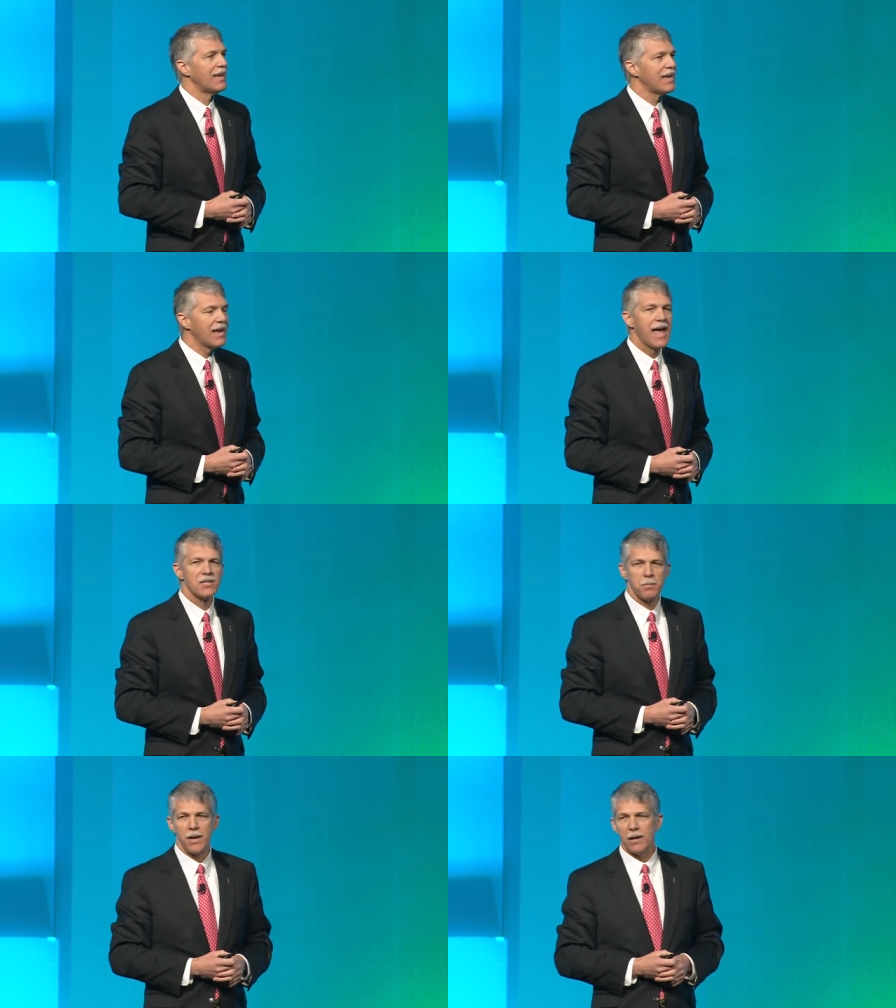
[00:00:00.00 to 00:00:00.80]
It
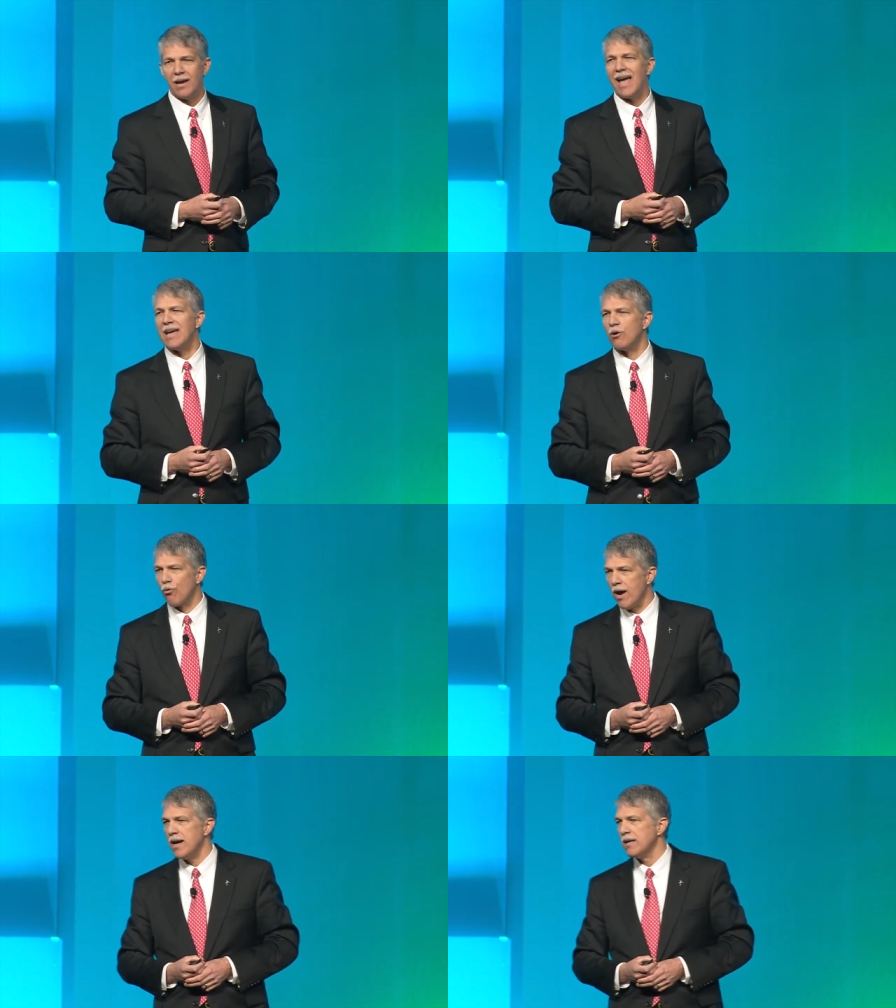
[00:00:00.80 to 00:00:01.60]
has been a
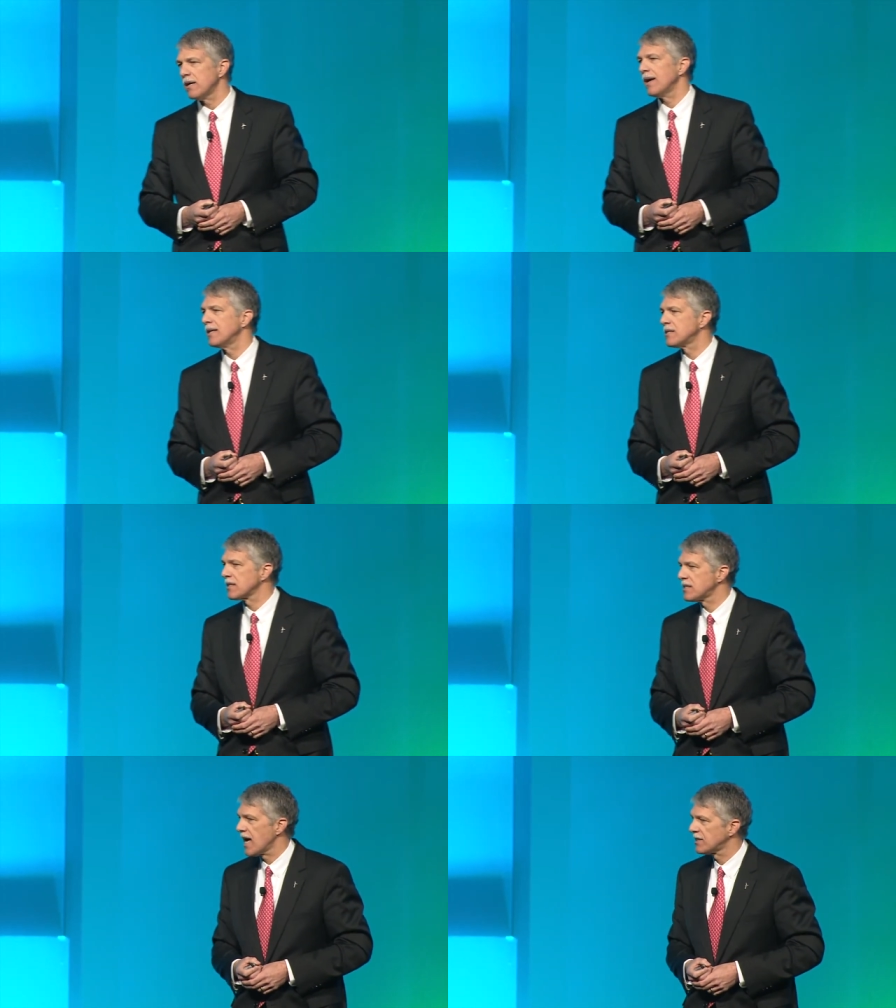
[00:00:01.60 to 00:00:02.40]
great and
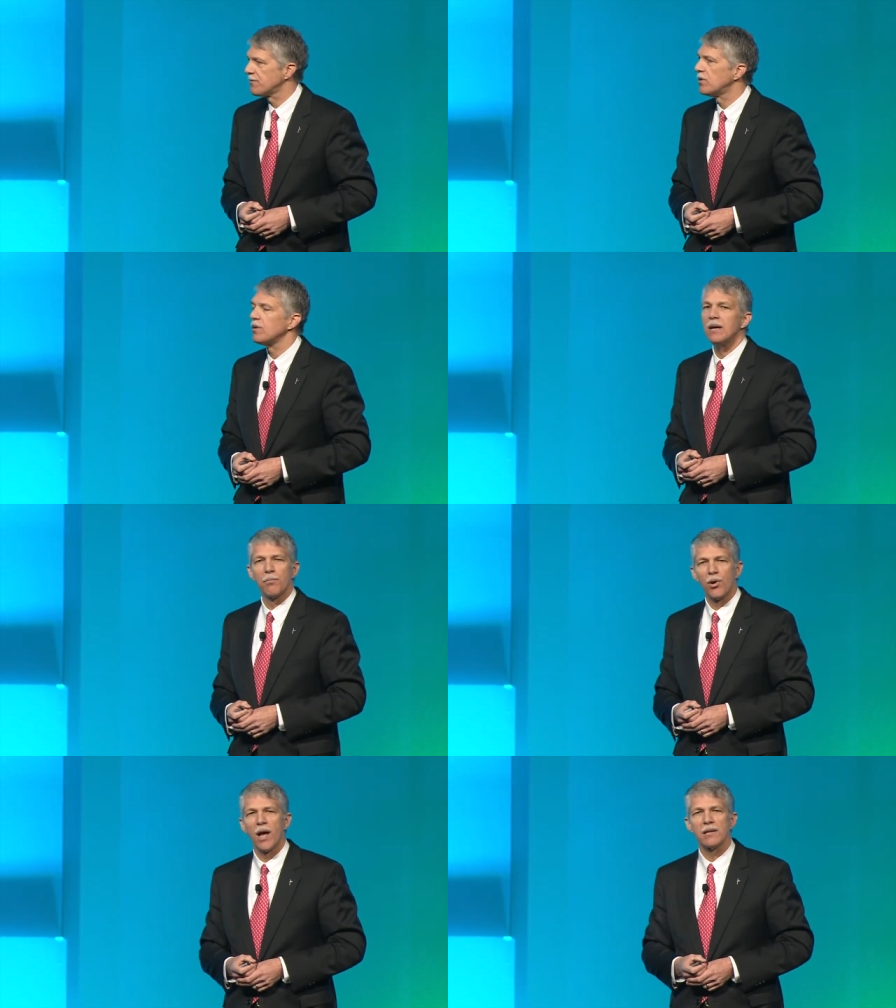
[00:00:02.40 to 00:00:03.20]
successful and
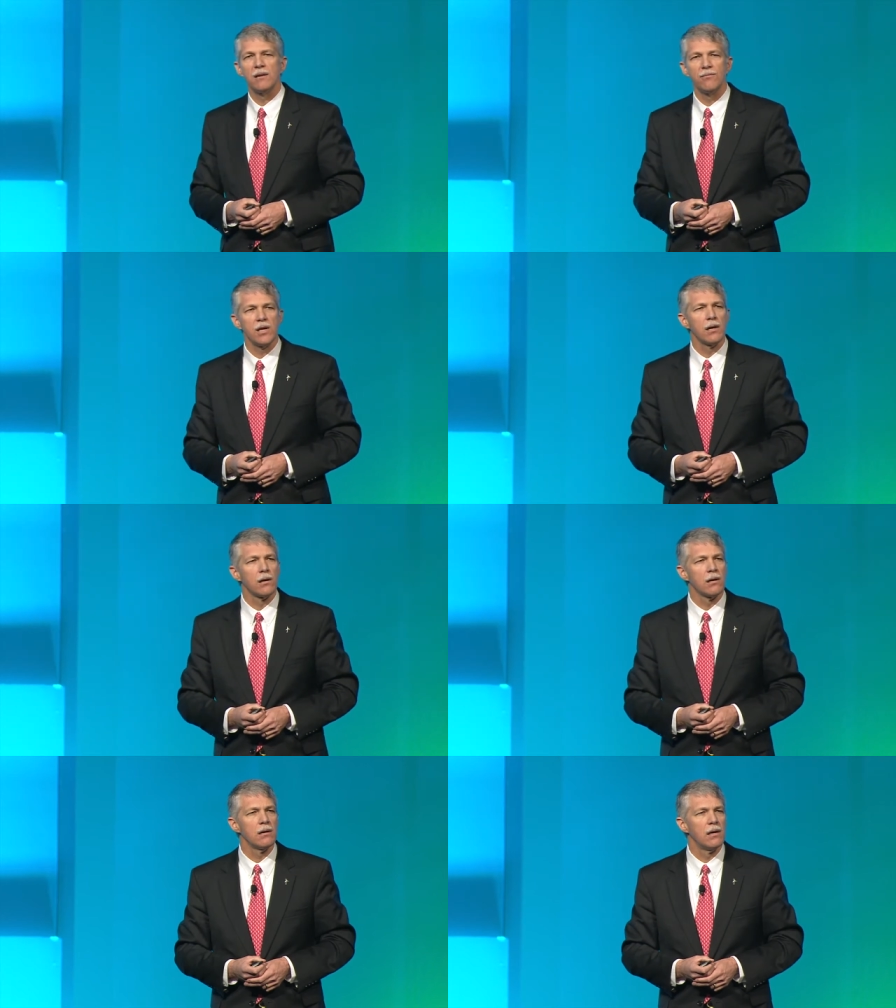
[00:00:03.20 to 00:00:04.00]
productive year.